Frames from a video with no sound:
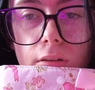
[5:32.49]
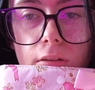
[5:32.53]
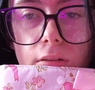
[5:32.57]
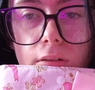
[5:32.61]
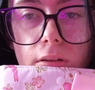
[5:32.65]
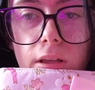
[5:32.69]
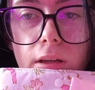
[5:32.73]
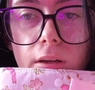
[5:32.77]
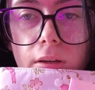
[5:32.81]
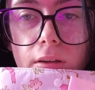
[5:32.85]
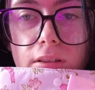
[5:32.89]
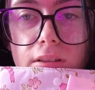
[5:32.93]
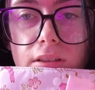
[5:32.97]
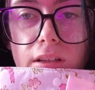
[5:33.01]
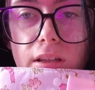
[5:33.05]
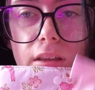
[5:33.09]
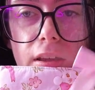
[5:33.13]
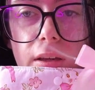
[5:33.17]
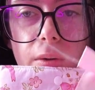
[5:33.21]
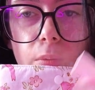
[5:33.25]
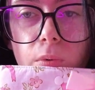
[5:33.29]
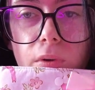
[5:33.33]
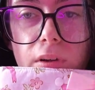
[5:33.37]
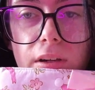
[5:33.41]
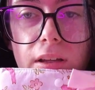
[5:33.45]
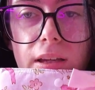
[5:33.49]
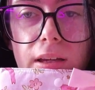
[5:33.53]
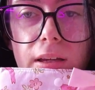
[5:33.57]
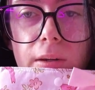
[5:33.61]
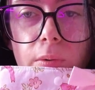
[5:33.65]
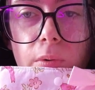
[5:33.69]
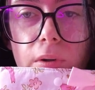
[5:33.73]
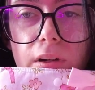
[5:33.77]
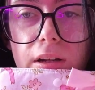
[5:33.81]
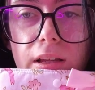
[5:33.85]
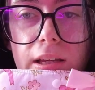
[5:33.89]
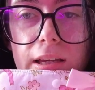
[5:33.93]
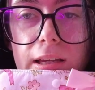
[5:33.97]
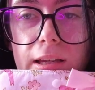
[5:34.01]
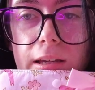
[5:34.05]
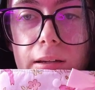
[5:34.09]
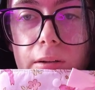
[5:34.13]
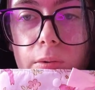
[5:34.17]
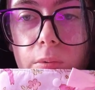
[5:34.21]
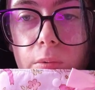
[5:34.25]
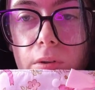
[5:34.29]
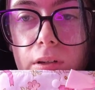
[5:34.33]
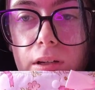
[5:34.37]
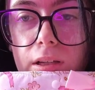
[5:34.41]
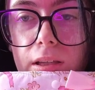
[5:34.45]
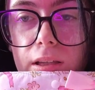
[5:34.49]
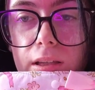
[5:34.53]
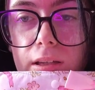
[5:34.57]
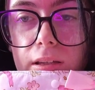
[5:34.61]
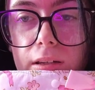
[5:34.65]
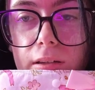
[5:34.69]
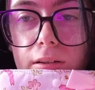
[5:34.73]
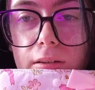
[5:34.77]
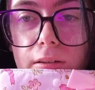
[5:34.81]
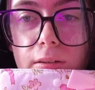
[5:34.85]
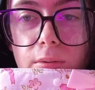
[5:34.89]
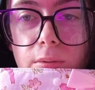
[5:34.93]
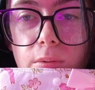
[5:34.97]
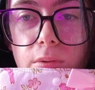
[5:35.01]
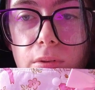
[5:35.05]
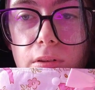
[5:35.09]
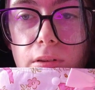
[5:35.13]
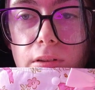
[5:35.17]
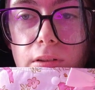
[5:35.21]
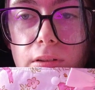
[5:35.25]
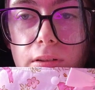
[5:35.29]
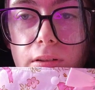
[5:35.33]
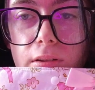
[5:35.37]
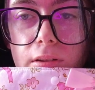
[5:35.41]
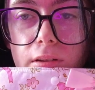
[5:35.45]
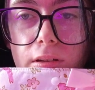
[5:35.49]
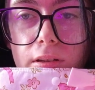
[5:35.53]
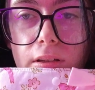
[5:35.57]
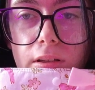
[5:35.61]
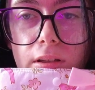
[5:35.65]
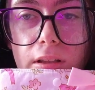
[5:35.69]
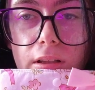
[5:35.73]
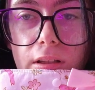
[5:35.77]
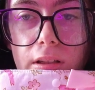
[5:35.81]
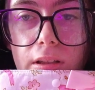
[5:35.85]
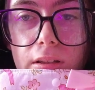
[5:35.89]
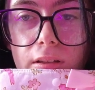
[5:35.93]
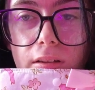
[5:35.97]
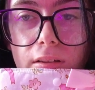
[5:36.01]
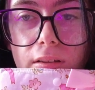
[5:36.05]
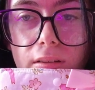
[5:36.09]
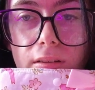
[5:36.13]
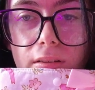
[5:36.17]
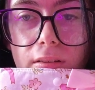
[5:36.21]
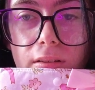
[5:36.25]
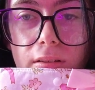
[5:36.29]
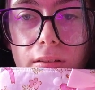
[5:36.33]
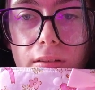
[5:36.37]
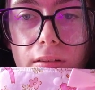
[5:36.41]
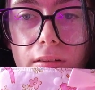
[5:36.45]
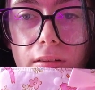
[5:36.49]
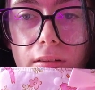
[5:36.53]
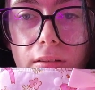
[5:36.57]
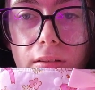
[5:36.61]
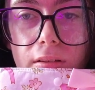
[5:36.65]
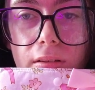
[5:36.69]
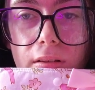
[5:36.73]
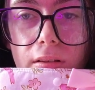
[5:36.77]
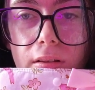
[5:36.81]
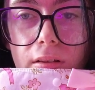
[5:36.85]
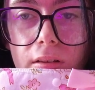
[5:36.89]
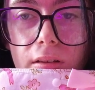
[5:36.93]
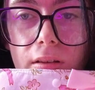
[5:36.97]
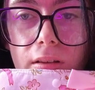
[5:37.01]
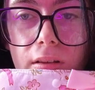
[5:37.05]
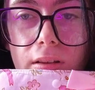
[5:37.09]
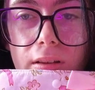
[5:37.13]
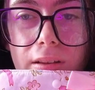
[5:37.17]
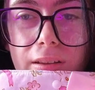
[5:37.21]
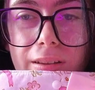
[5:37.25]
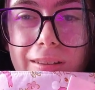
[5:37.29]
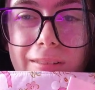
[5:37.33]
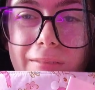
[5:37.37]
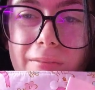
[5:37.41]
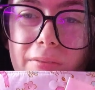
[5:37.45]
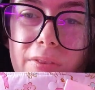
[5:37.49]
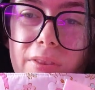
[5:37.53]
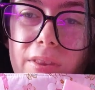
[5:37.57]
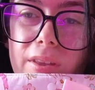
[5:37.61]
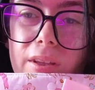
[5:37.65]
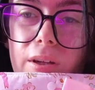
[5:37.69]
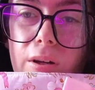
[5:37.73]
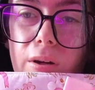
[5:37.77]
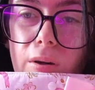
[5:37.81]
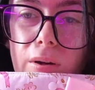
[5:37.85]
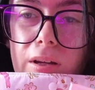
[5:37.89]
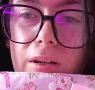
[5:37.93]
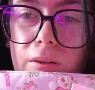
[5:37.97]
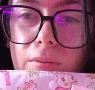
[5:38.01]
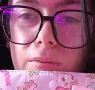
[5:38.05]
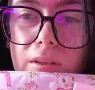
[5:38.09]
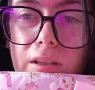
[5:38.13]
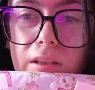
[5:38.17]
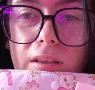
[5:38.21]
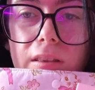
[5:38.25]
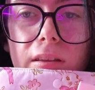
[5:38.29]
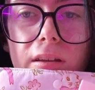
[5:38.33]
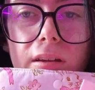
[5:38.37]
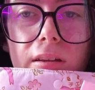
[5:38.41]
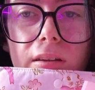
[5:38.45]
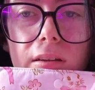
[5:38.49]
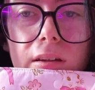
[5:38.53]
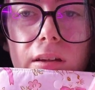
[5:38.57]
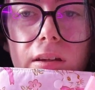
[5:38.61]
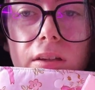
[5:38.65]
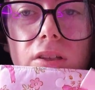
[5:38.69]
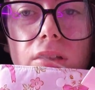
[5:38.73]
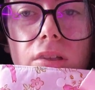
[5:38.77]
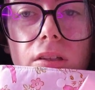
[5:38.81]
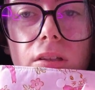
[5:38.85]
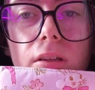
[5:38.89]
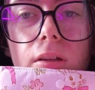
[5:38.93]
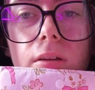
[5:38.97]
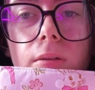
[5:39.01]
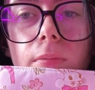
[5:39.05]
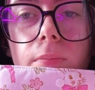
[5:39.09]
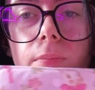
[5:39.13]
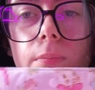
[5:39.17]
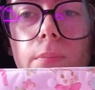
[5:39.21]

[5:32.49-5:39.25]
Like, say like 1 here, 1 here, 1 here, 1 here. No, I don't like that actually.